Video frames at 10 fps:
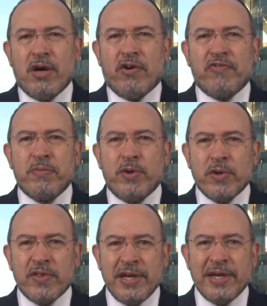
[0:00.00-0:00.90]
of
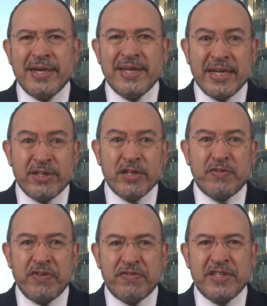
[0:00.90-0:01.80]
more than
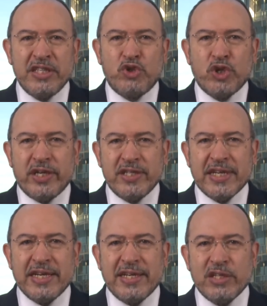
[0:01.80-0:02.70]
950 chairs
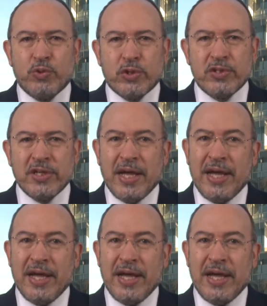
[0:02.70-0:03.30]
and networks